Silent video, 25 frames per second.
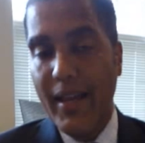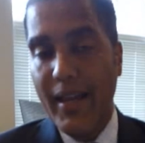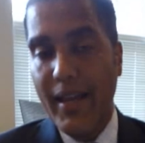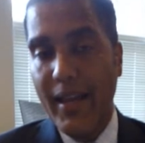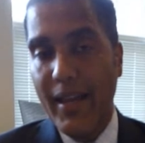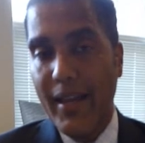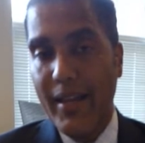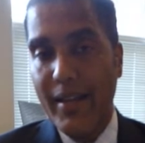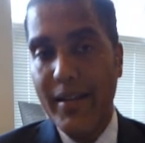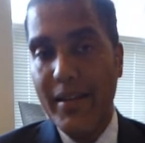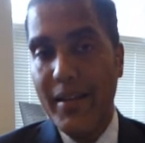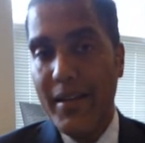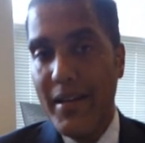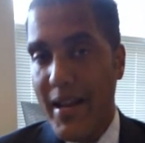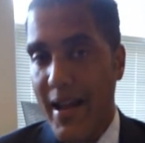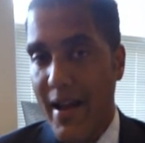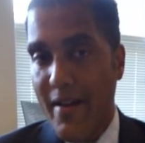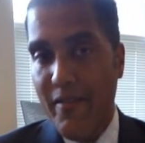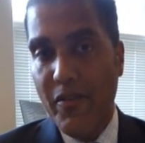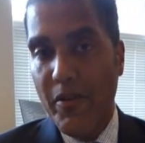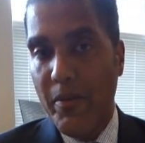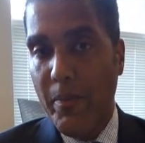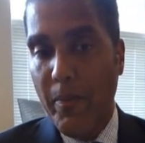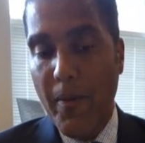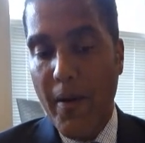And
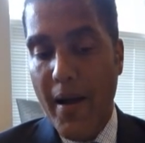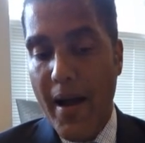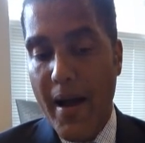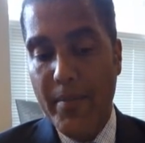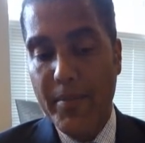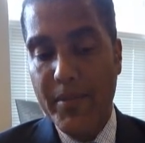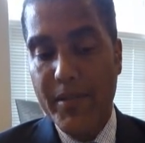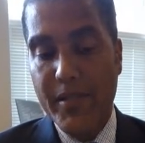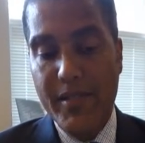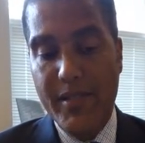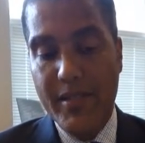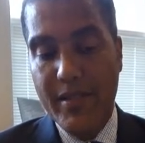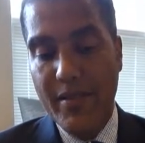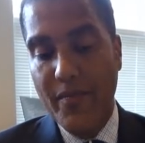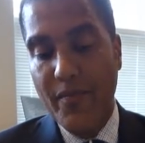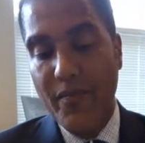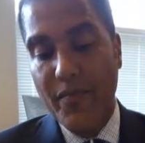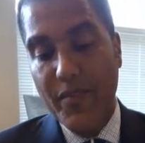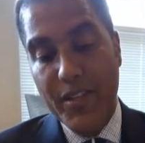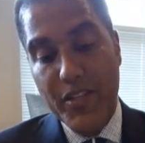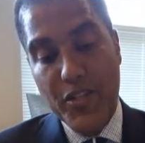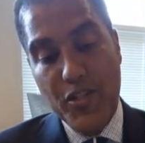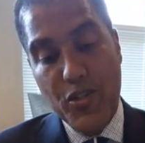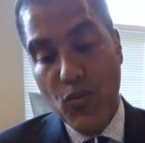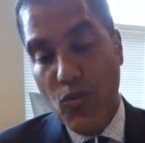never promise
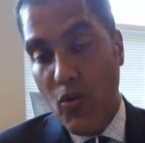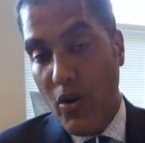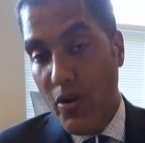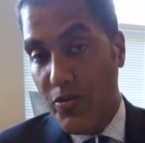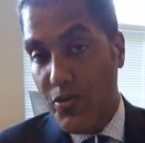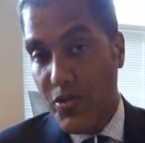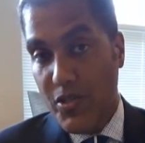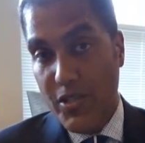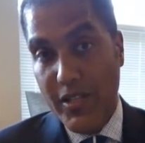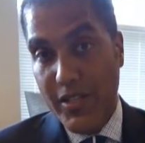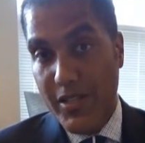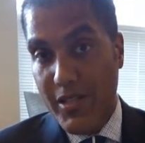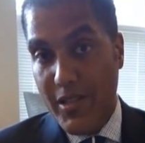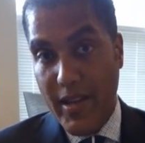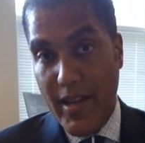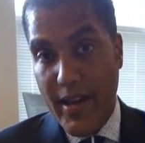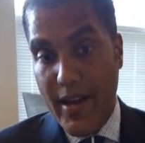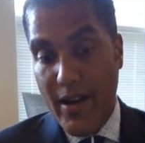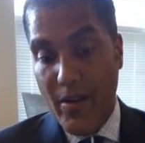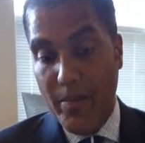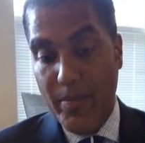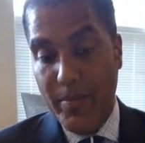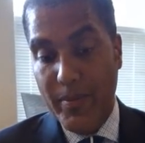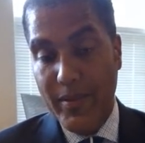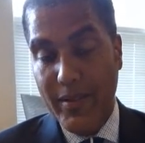that you won't see
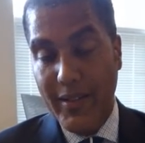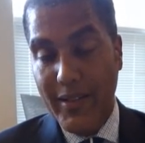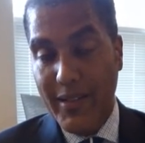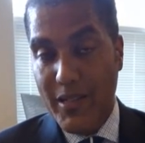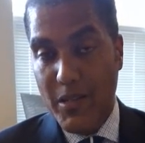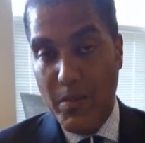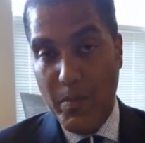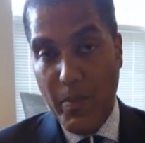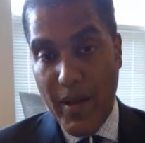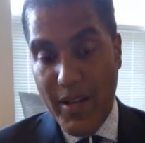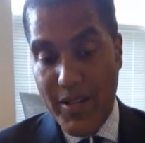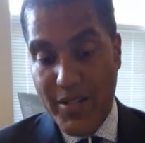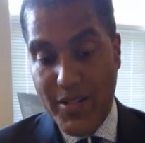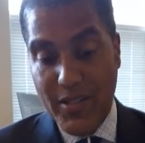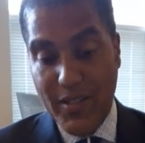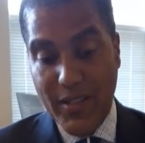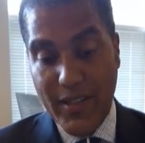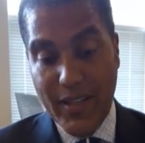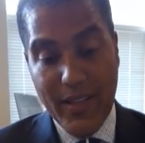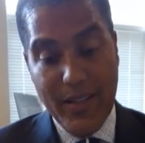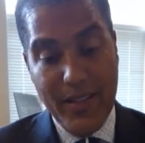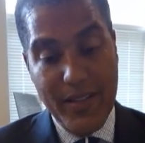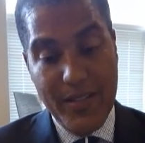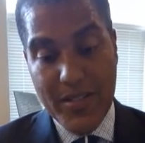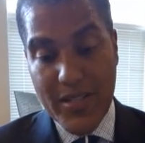scalp,
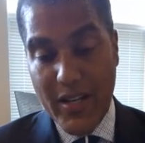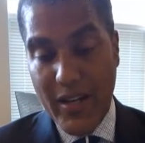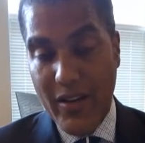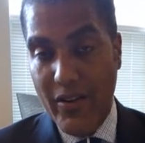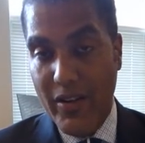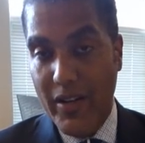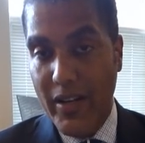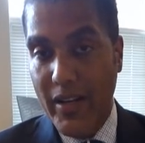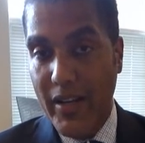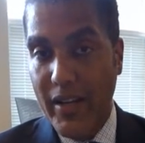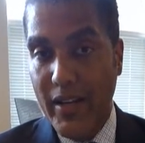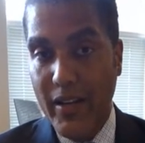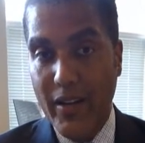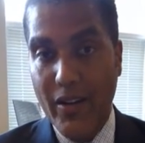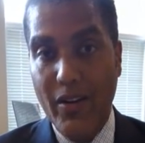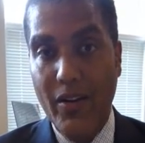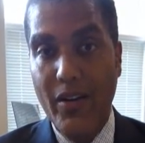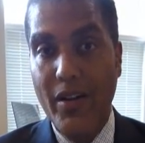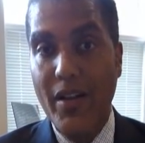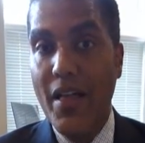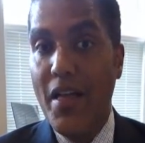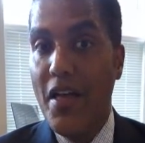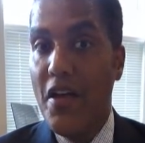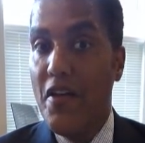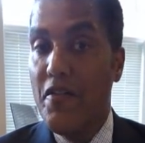especially in this area here
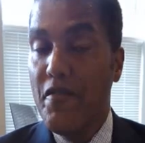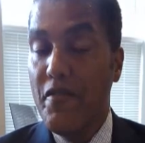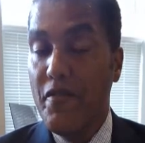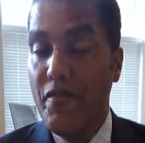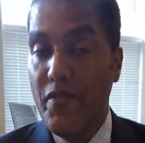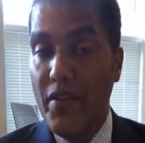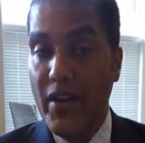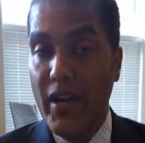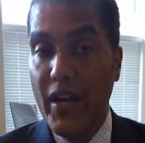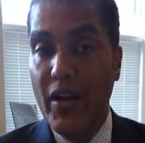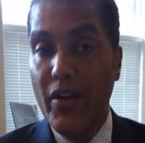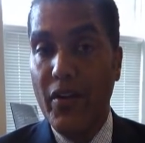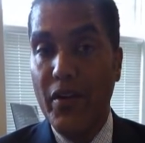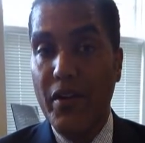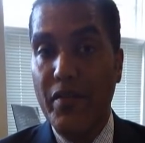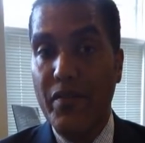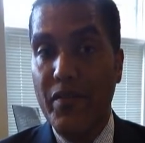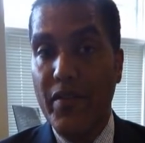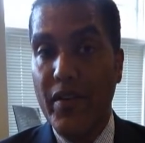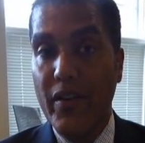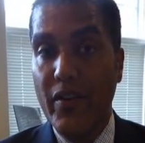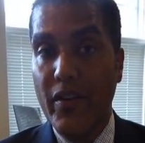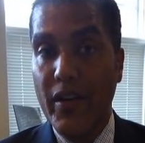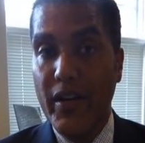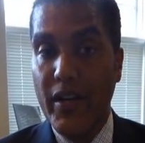very,
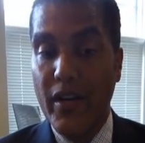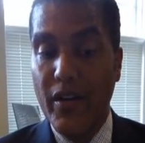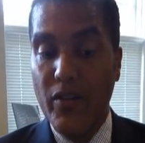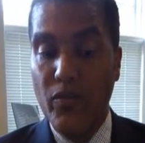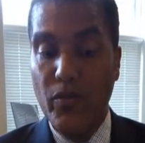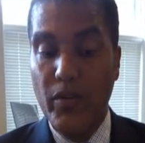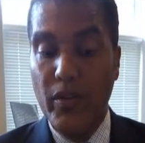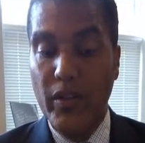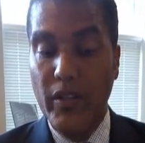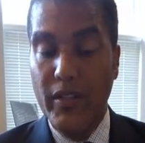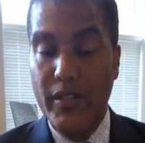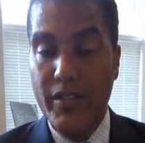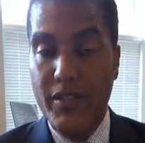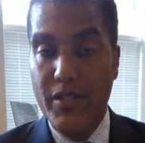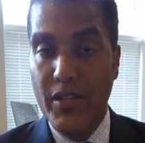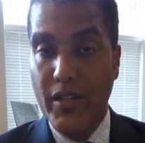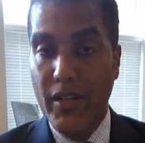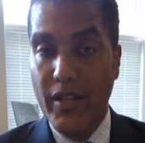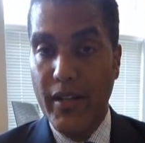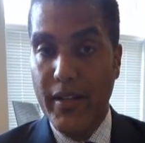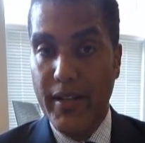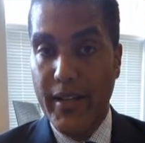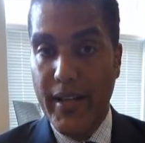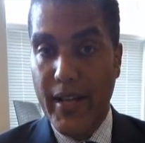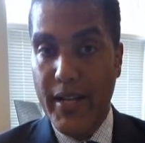very unrealistic
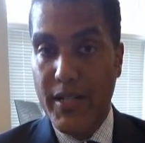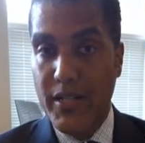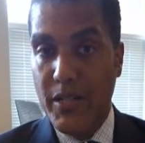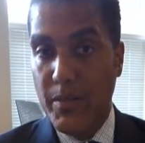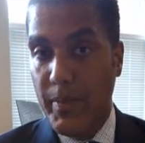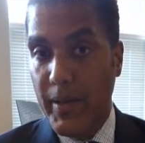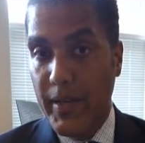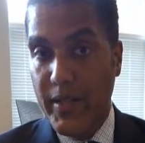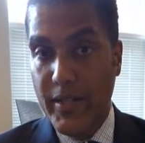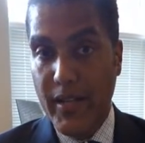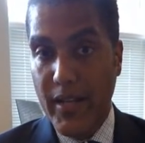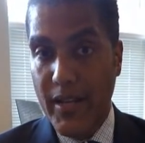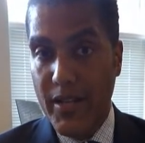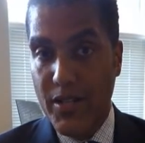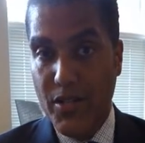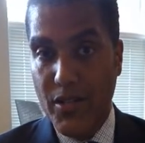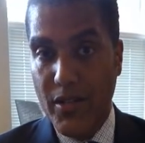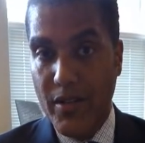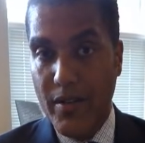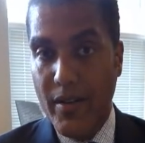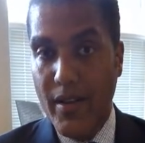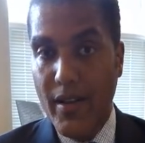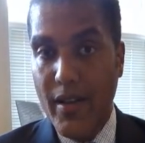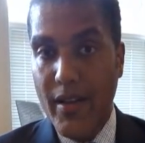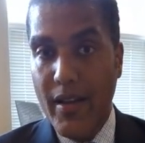expectation.
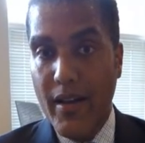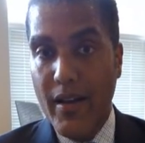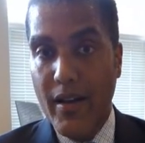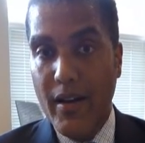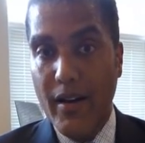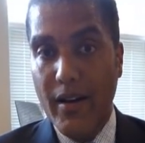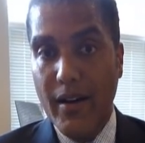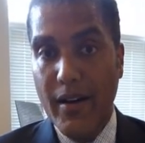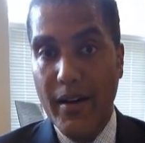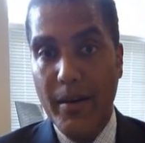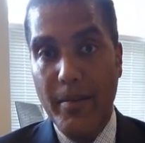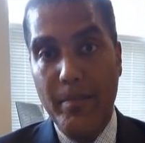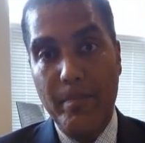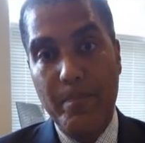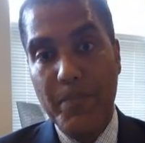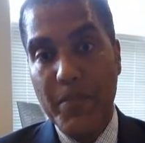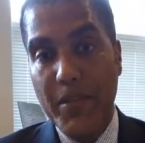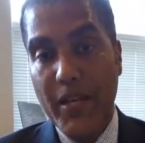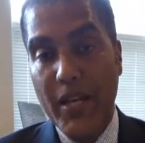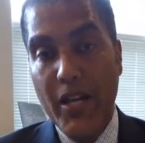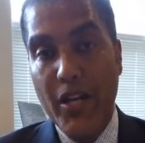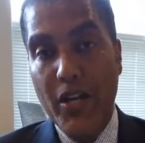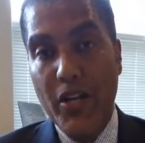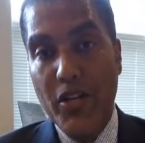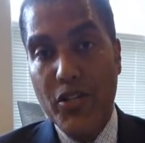Um,
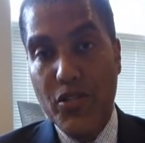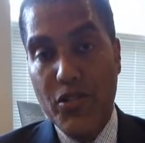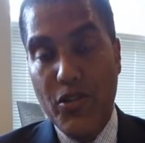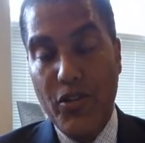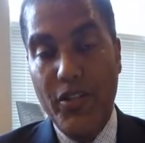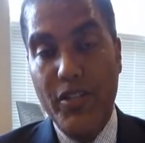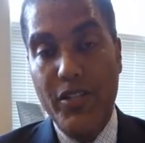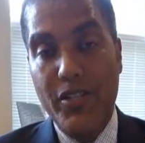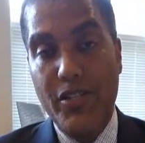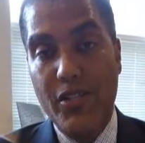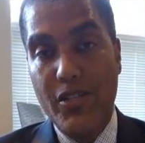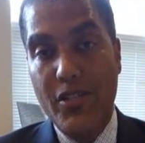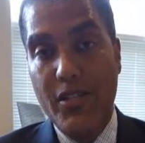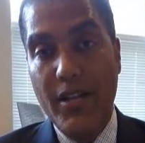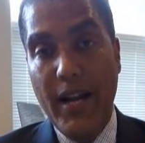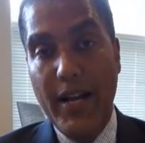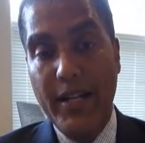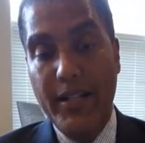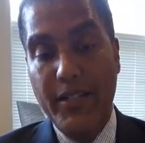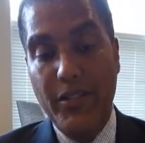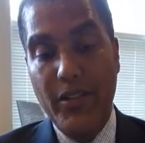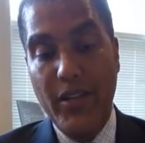so this is Dr.